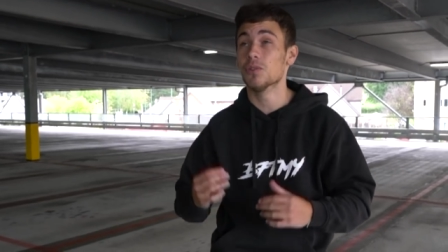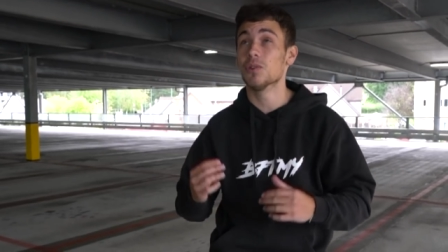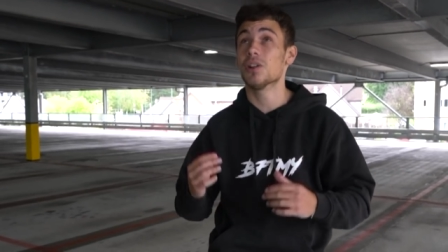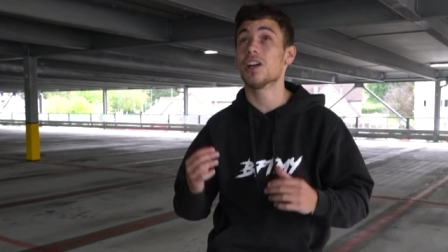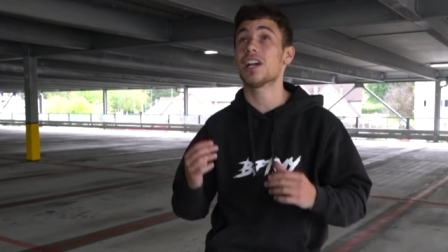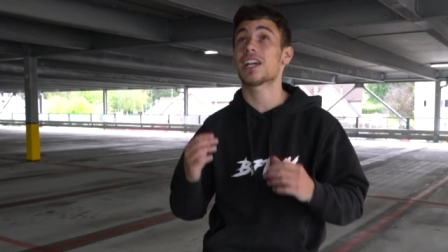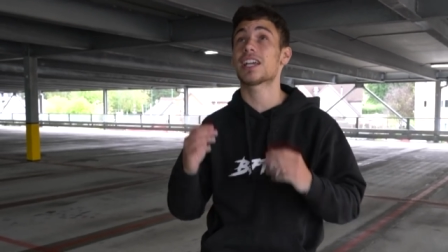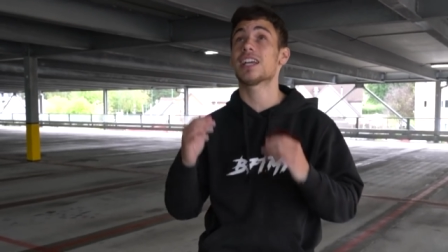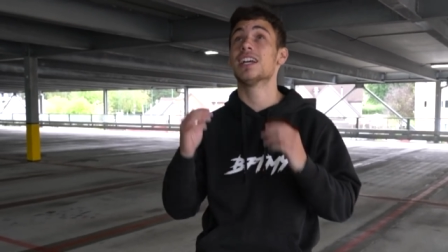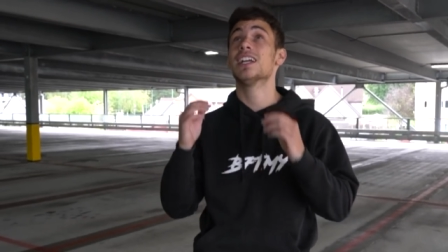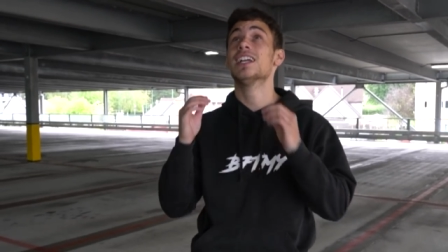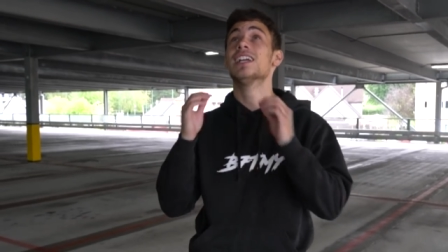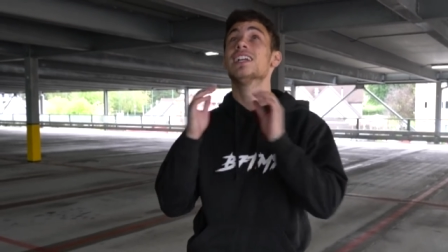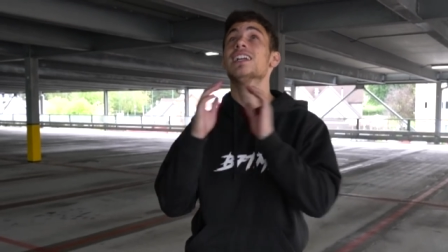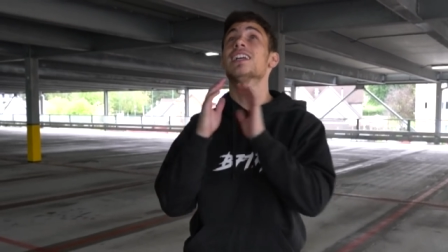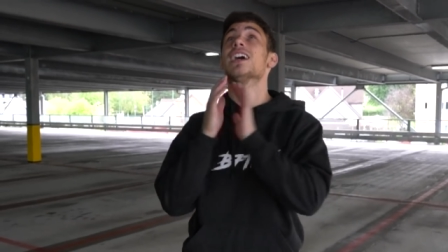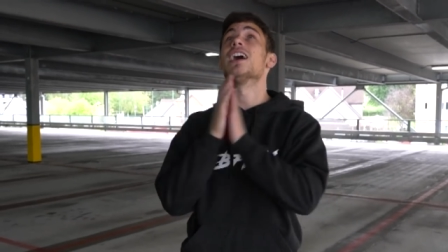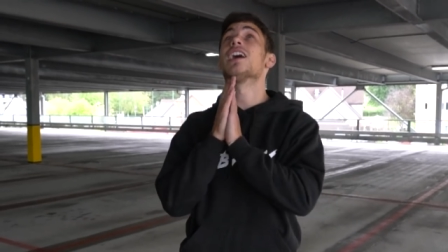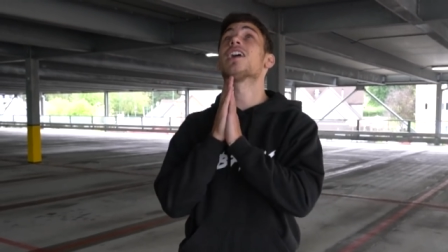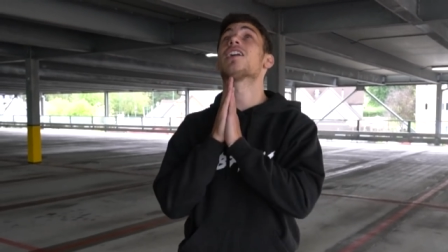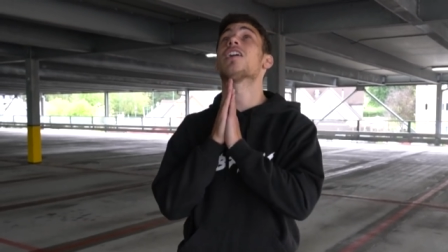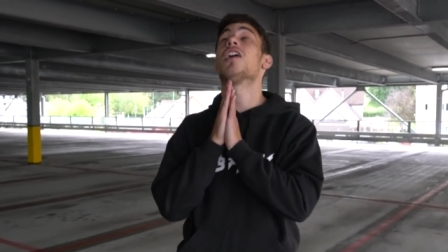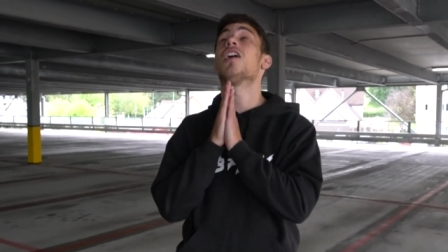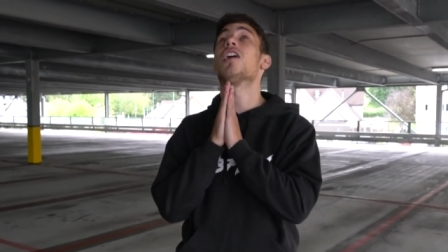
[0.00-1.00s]
Like
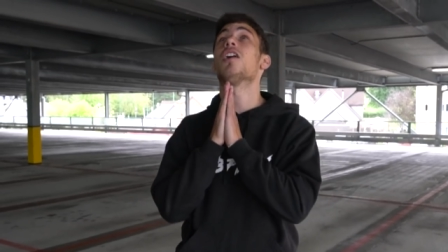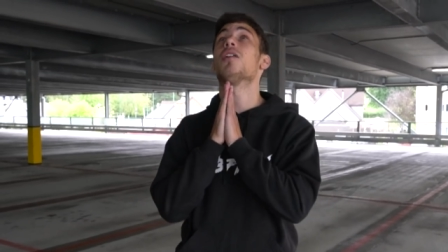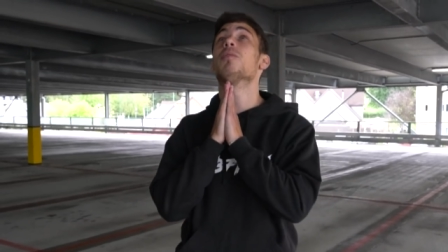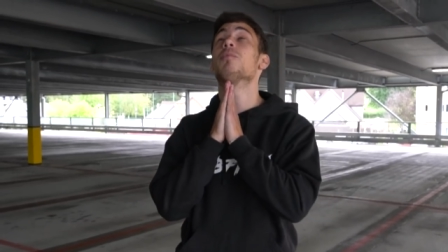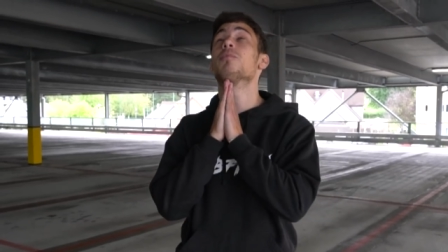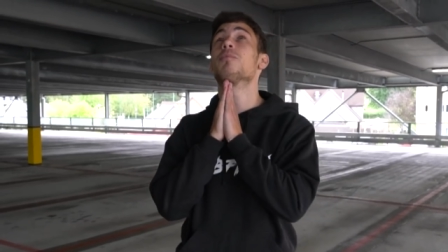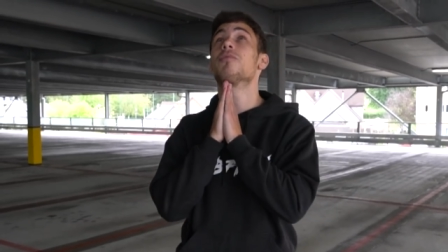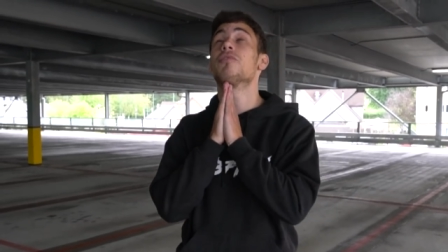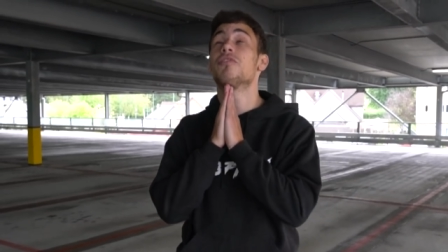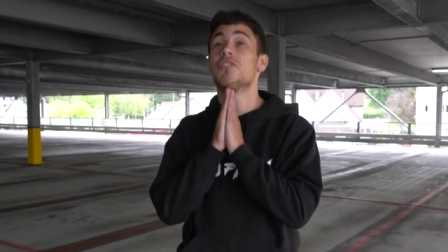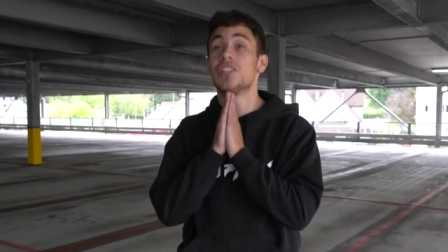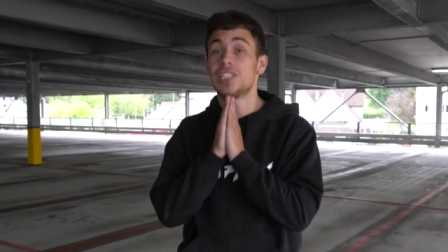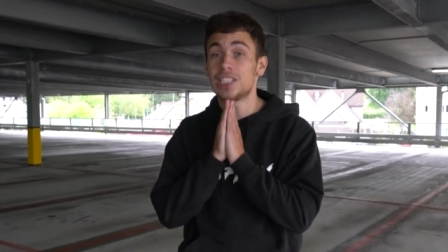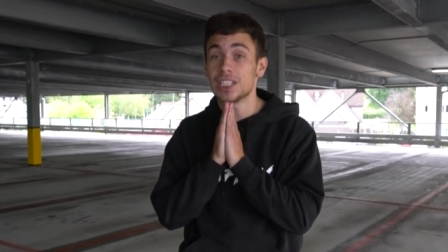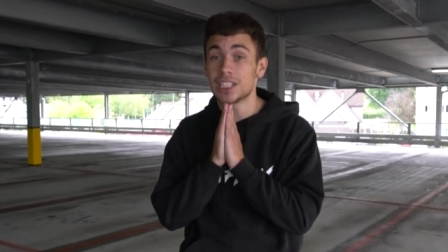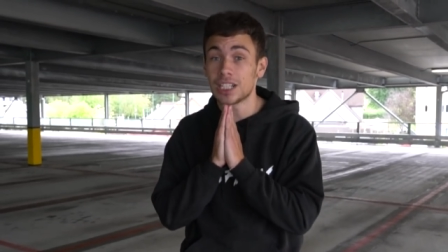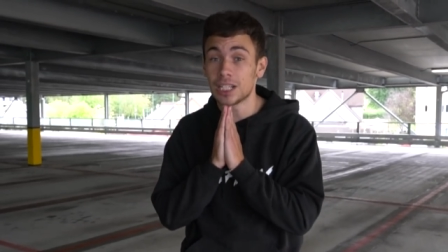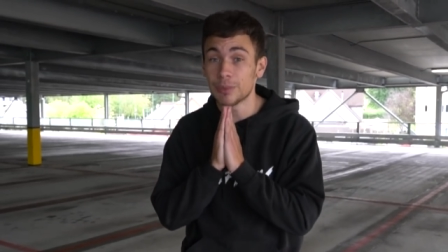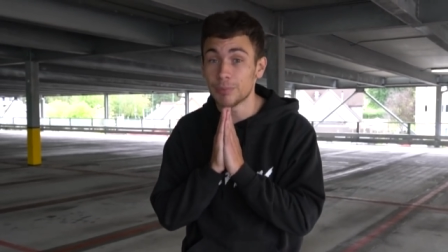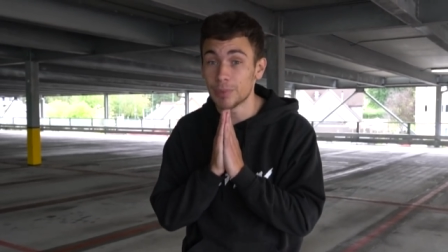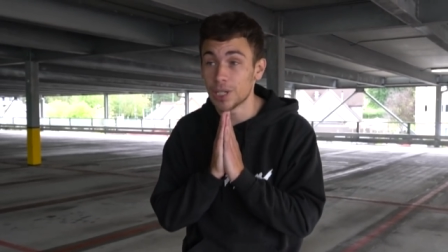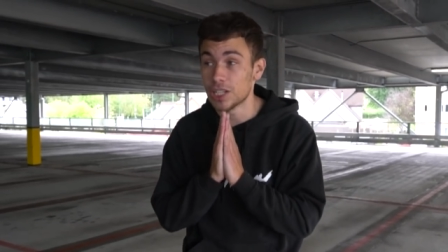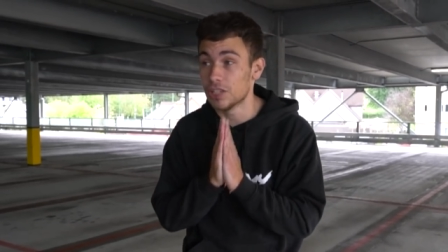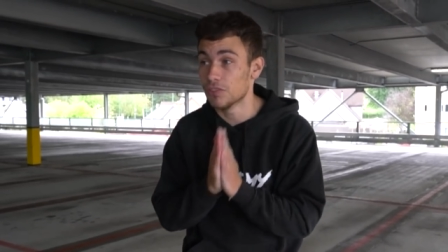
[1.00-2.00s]
I can't physically
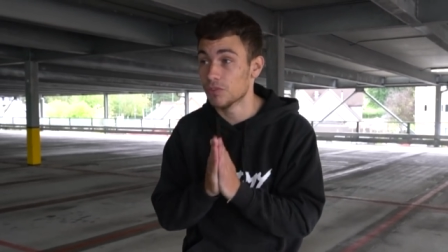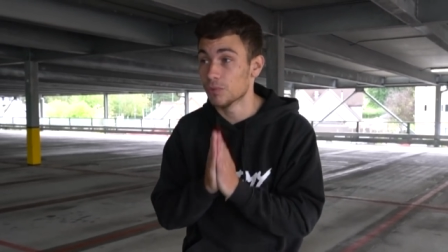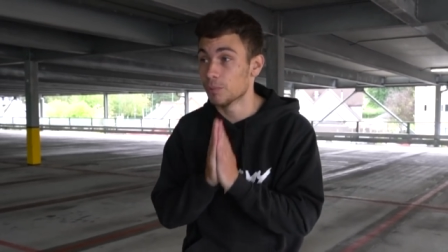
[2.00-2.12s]
believe